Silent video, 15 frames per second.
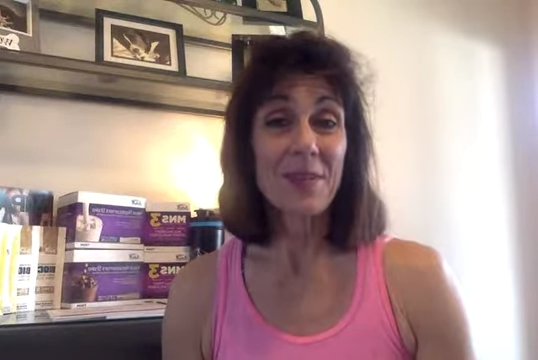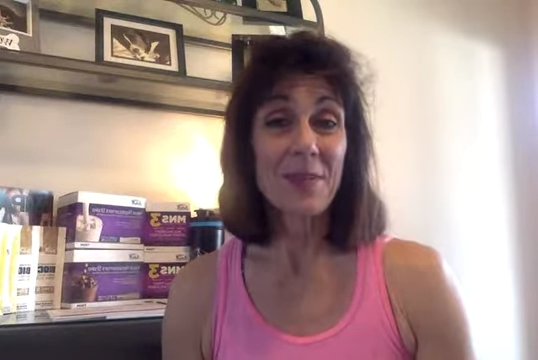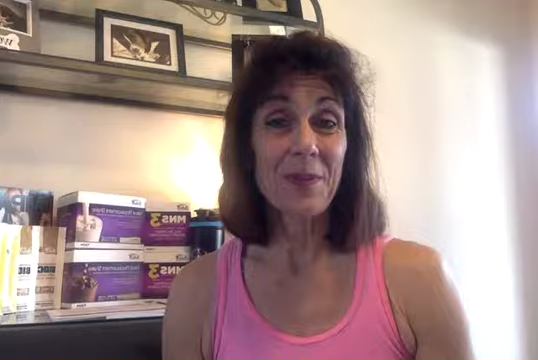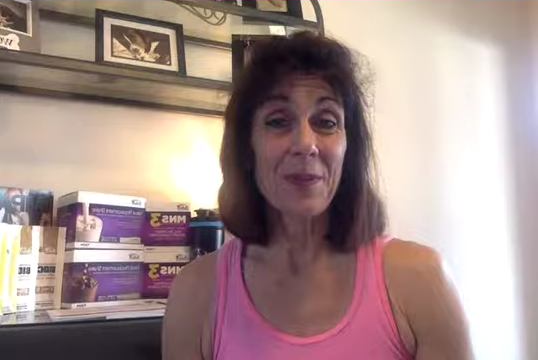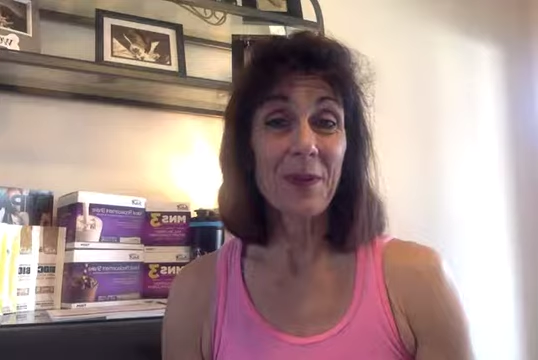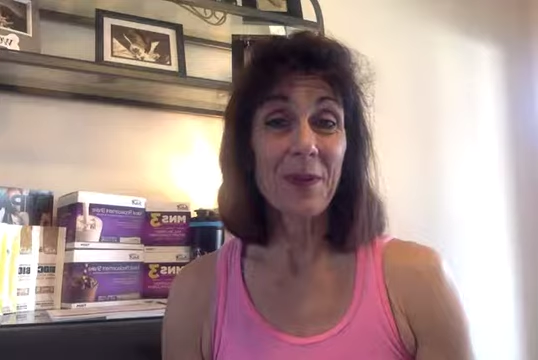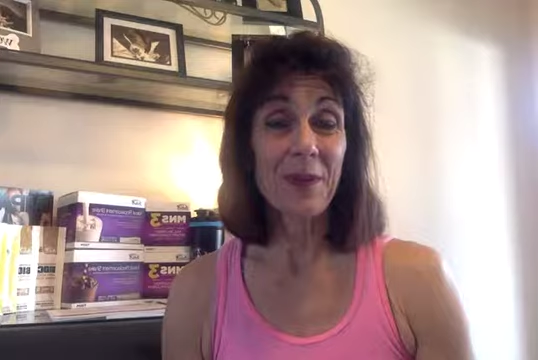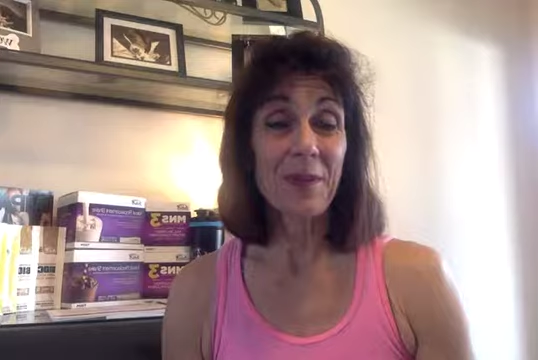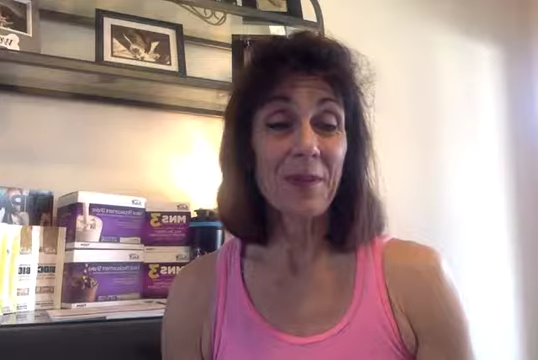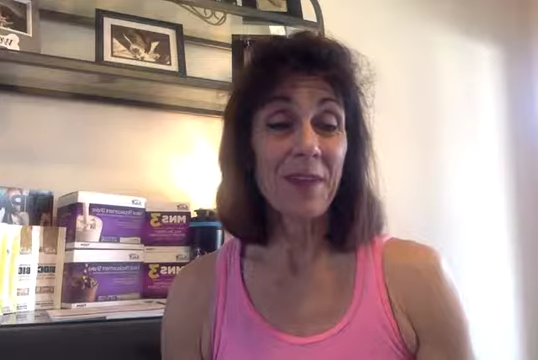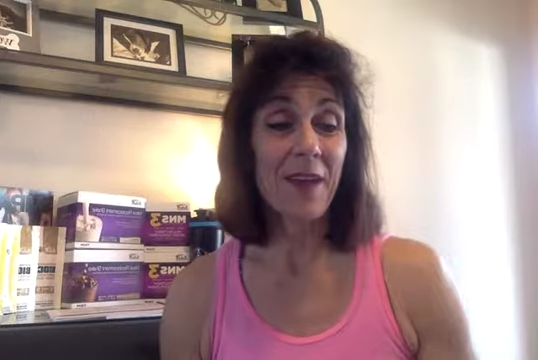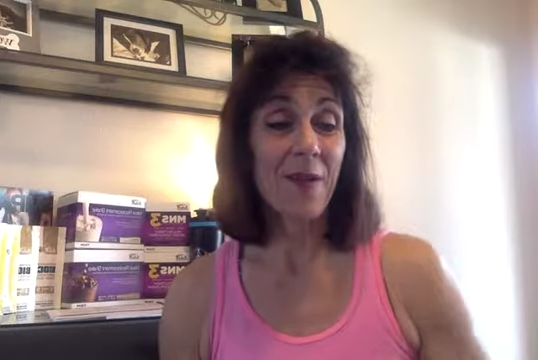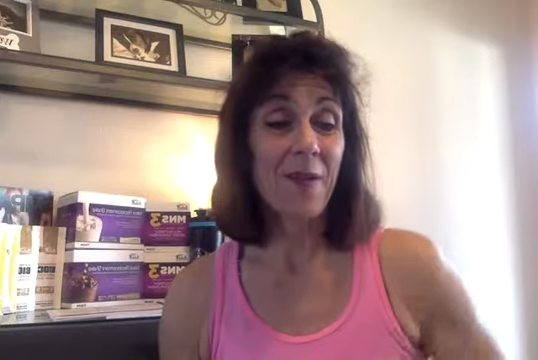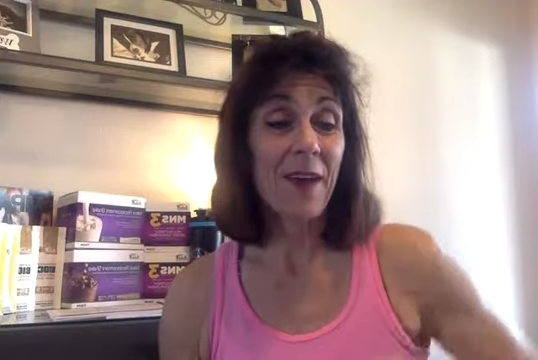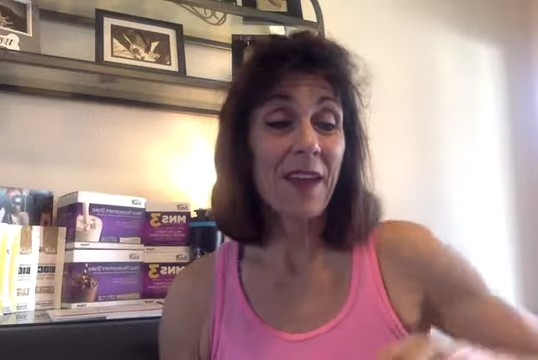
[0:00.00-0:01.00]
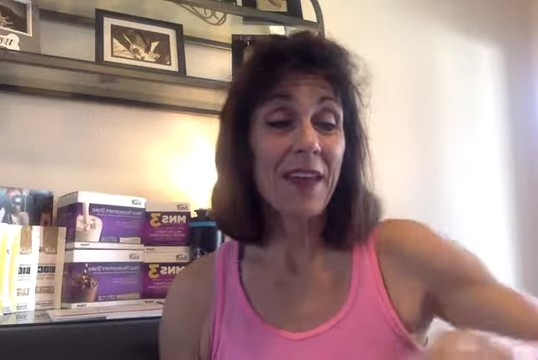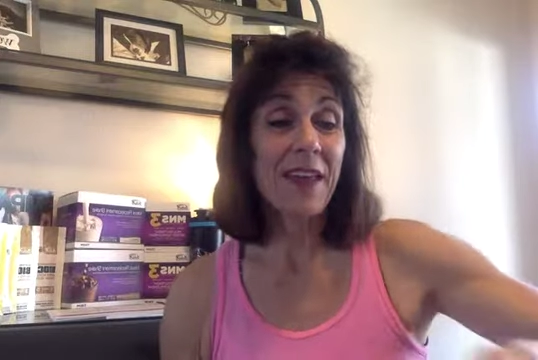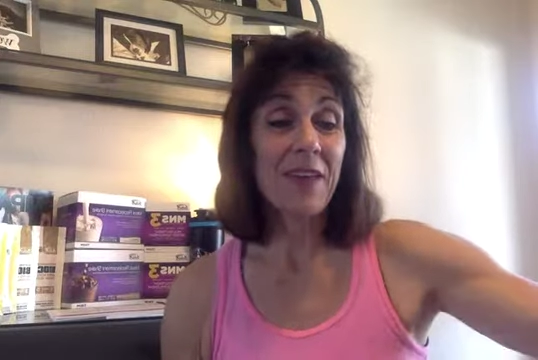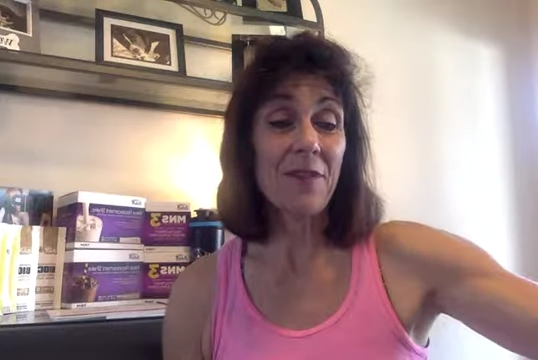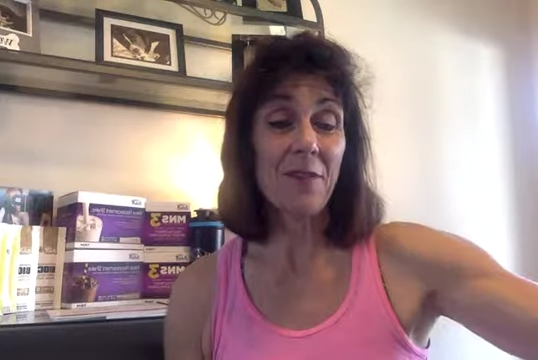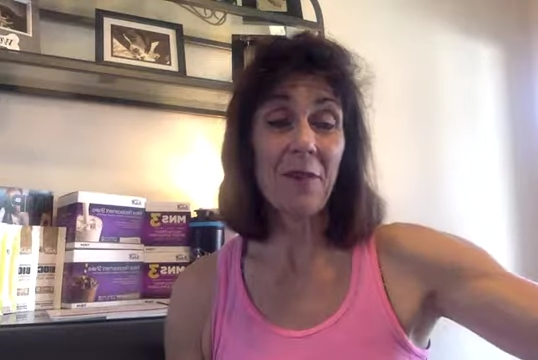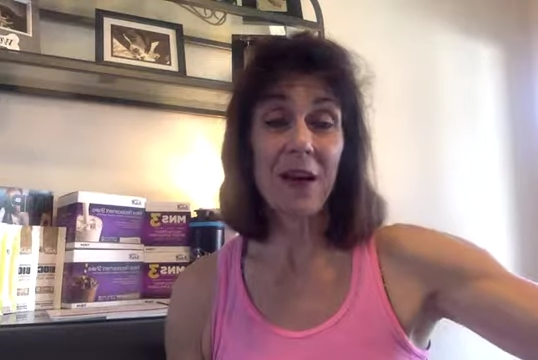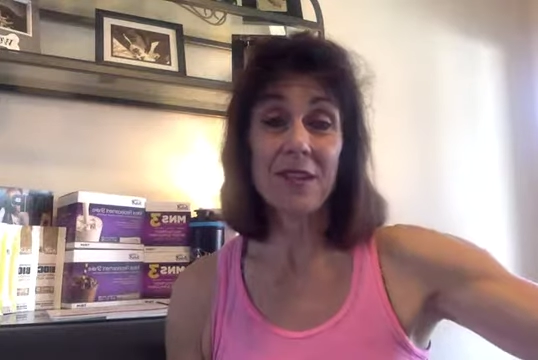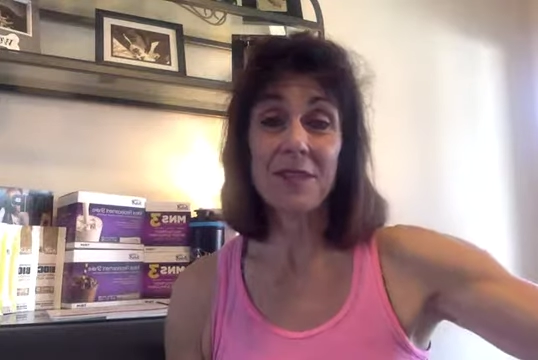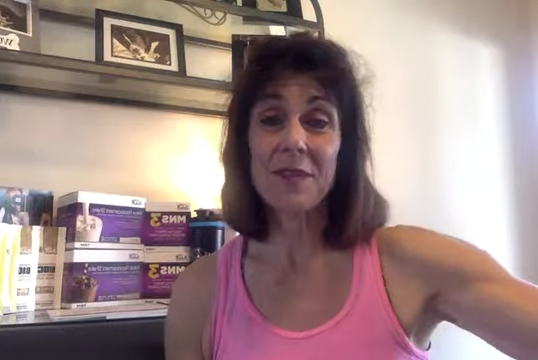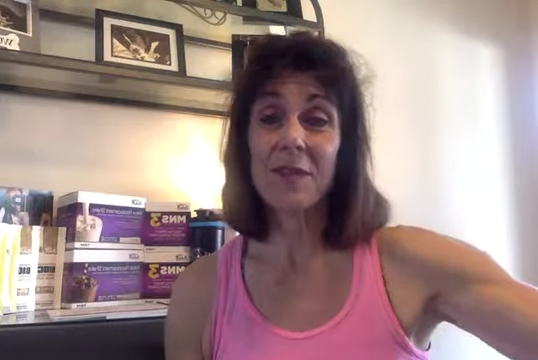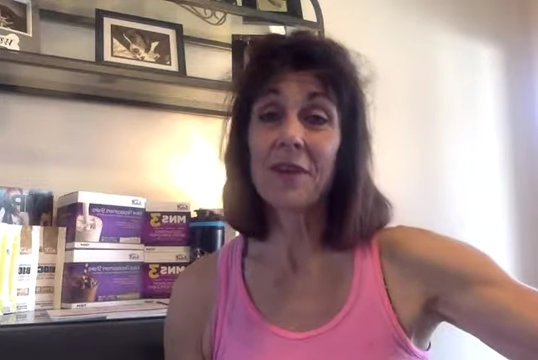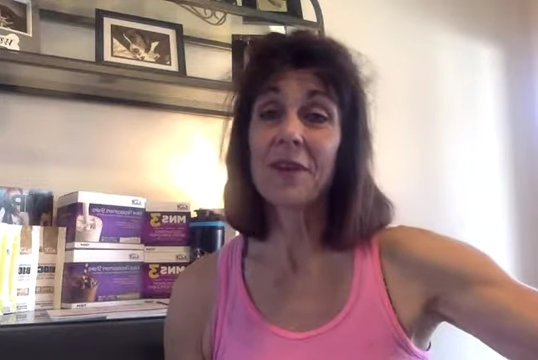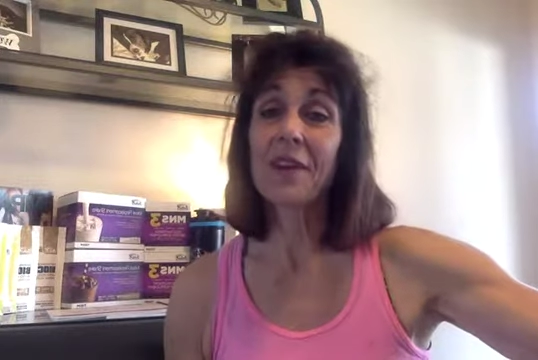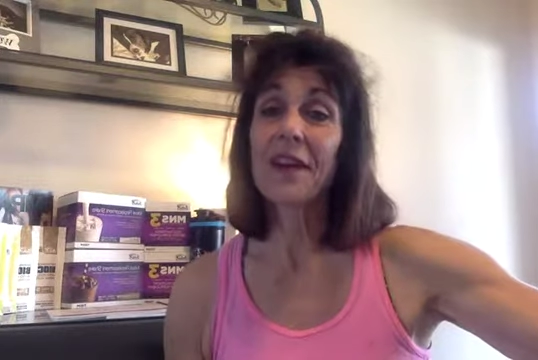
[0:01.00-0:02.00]
program in that way if
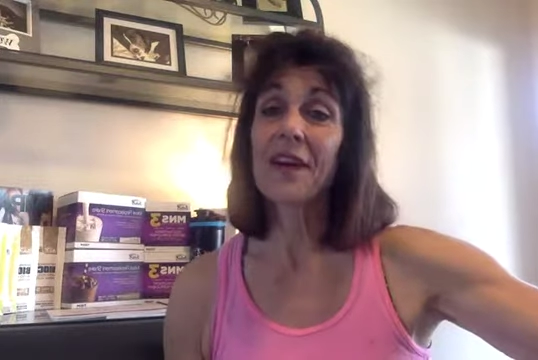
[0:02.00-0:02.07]
possible.